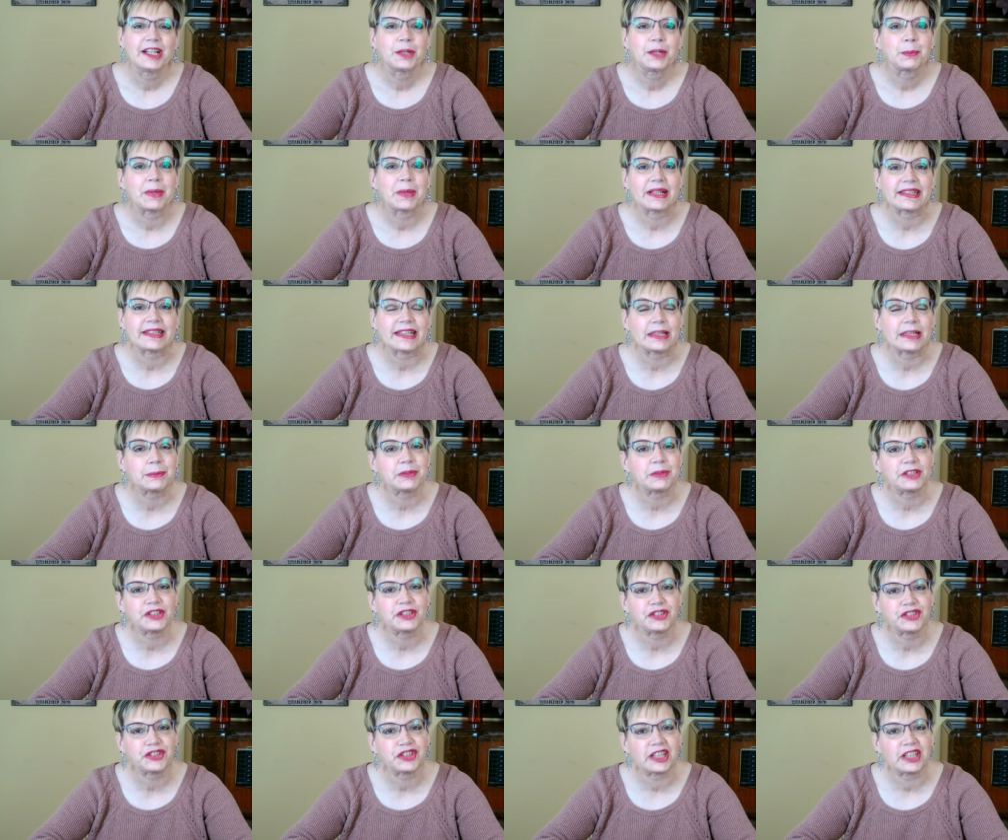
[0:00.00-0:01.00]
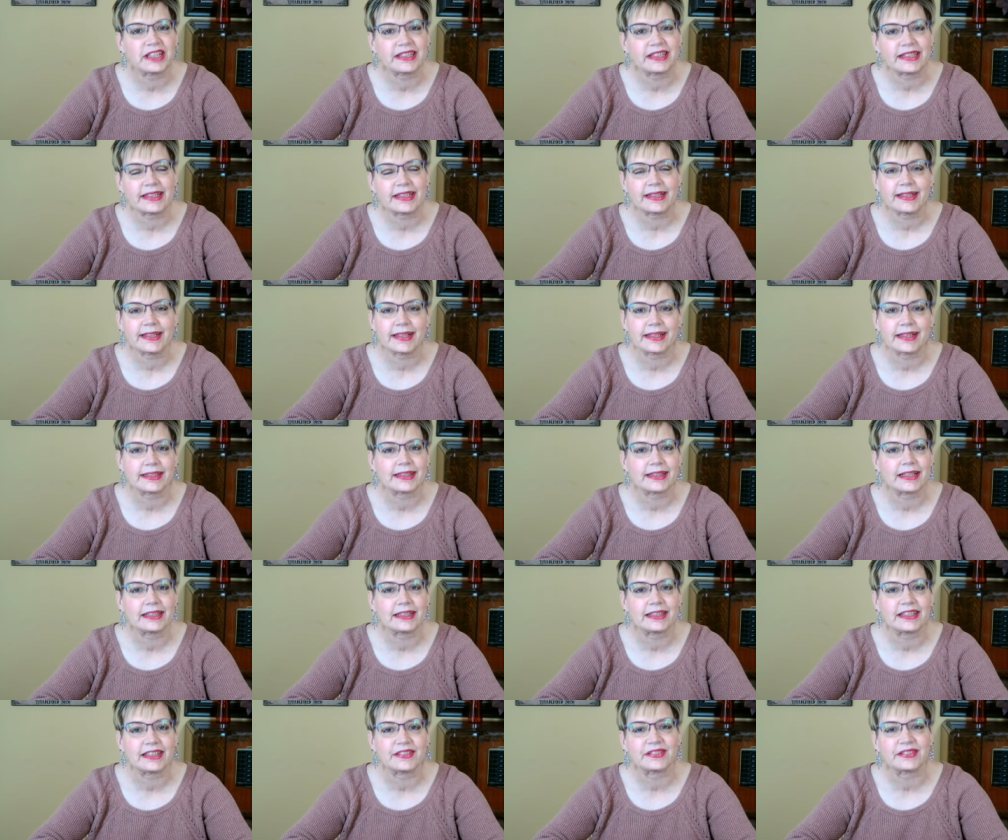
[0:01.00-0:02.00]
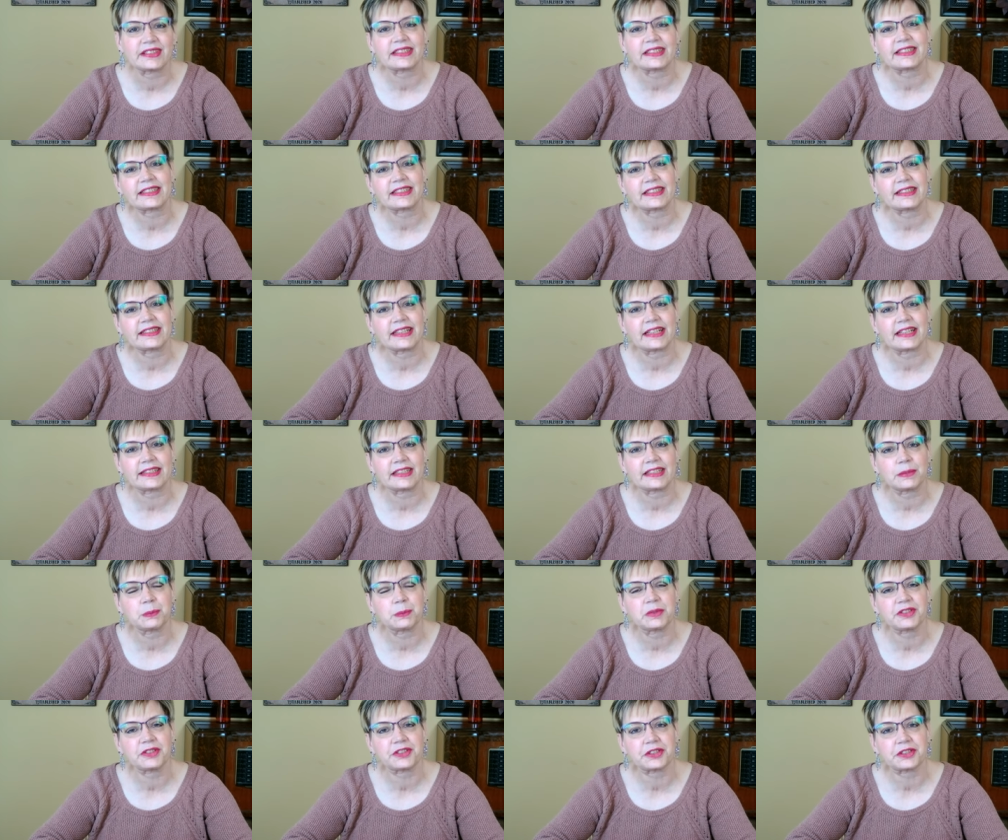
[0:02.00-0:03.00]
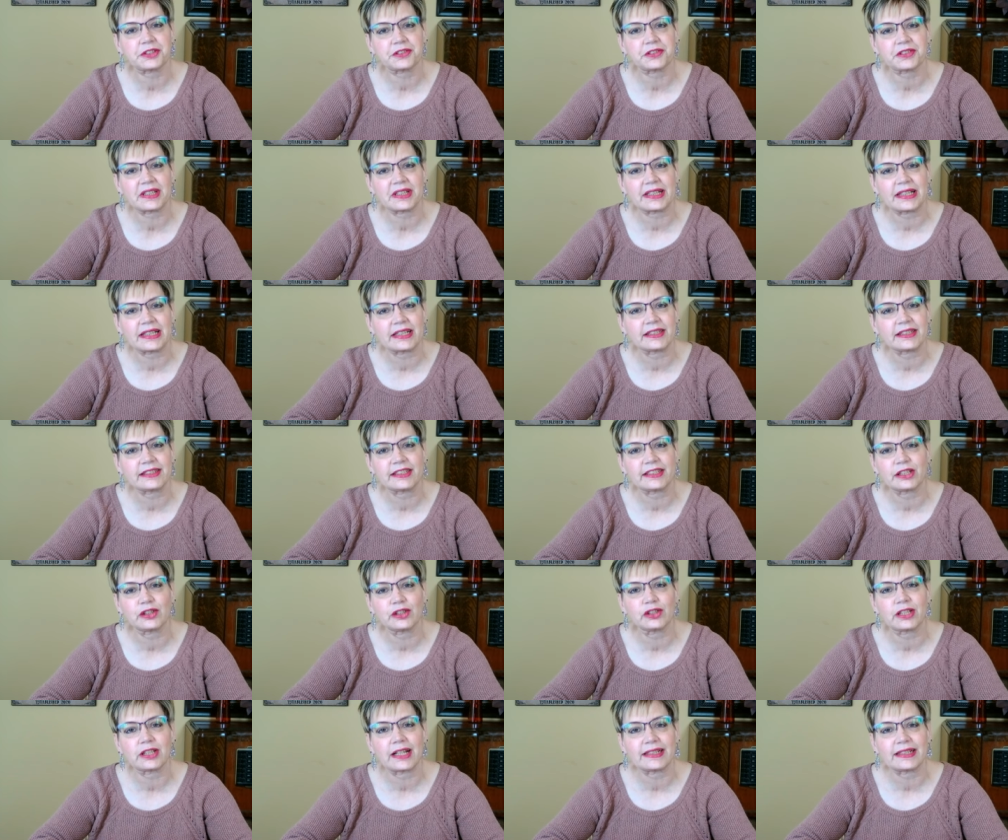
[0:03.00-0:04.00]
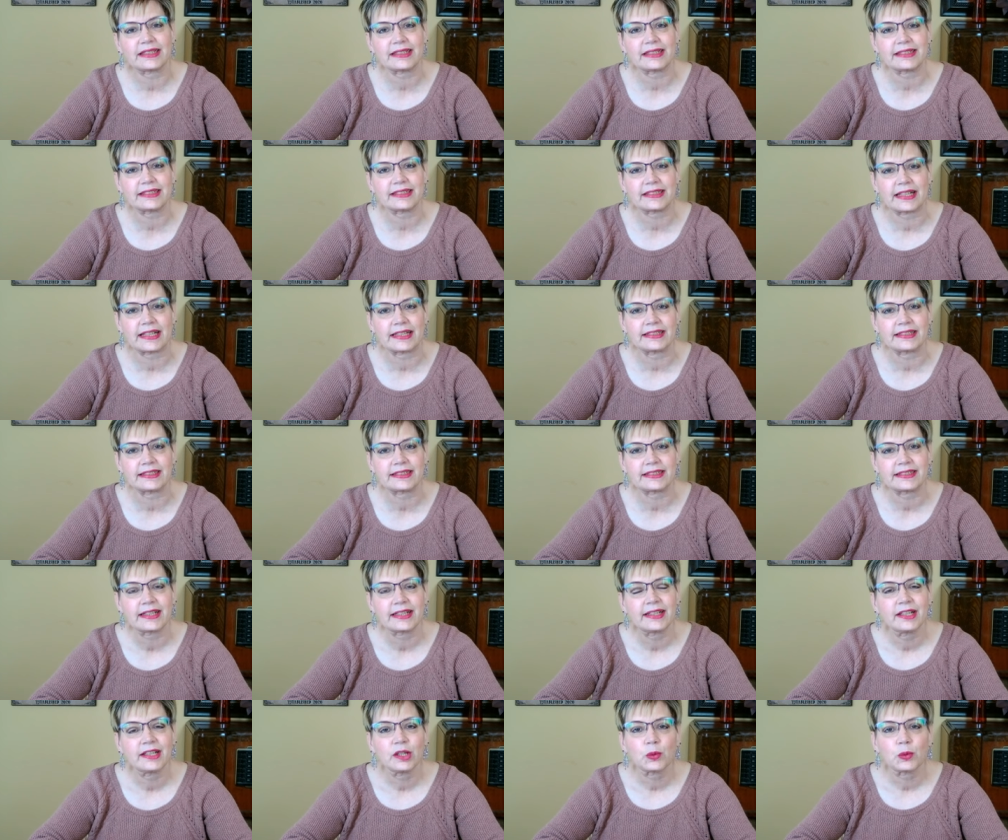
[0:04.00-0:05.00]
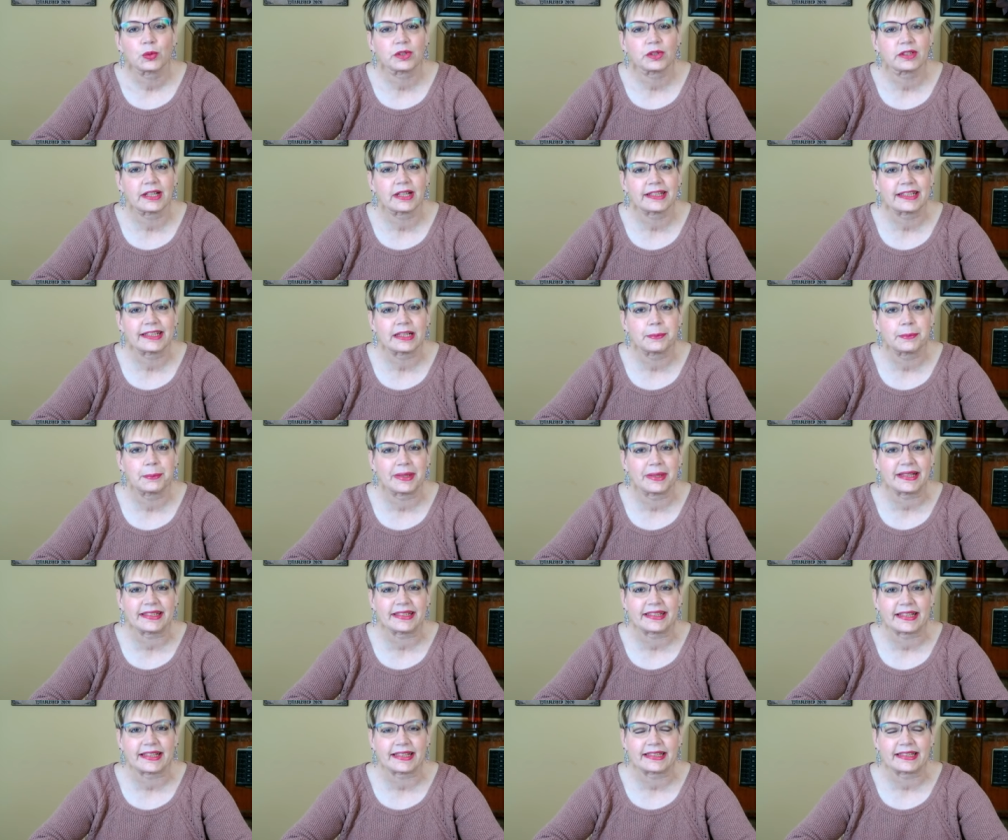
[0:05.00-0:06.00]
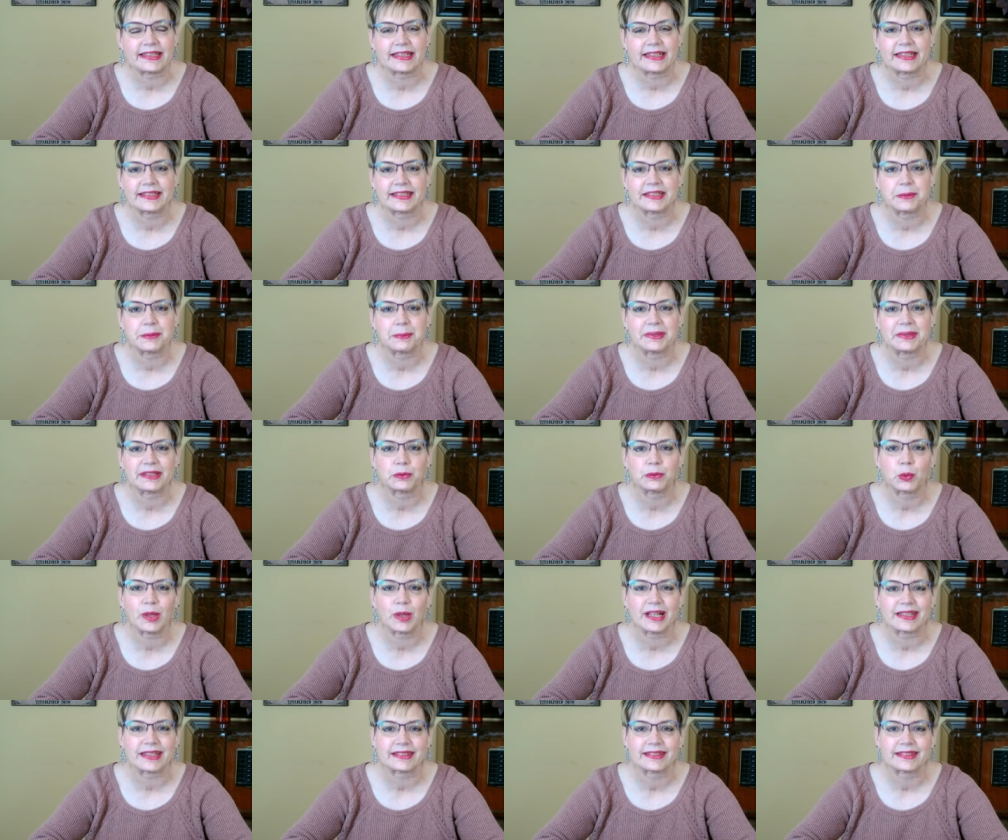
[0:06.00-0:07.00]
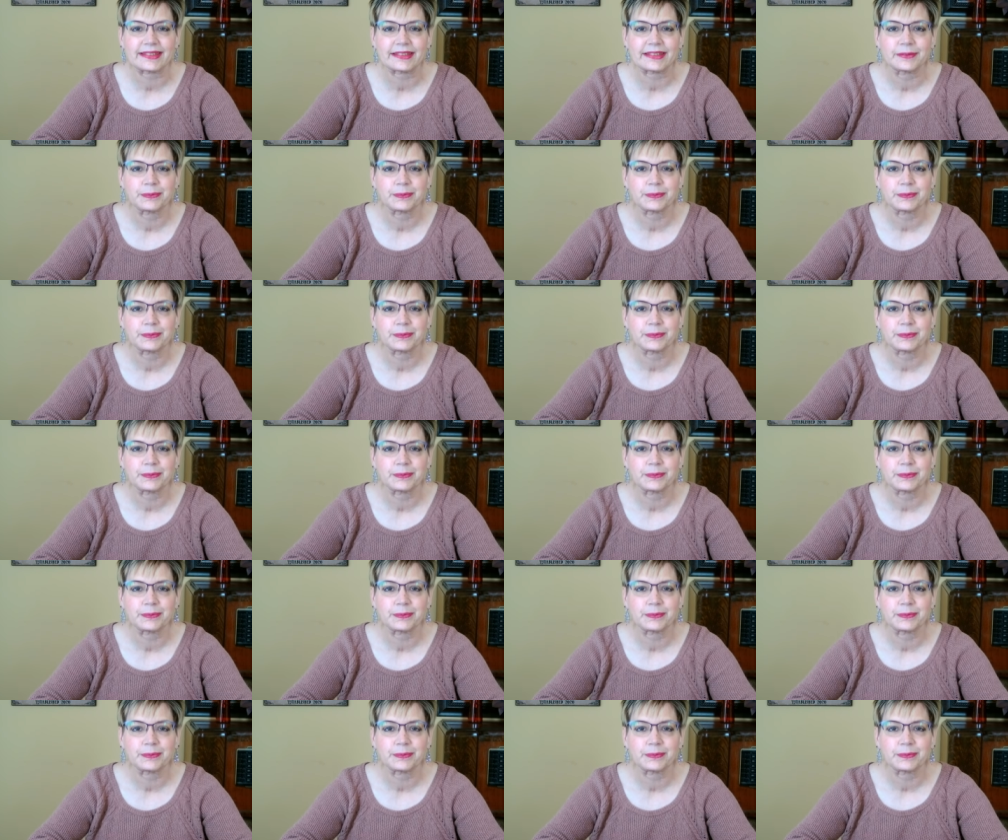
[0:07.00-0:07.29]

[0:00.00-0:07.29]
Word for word: My name is Jenny and I live in Sedalia, Missouri in the United States where I am making in the Midwest.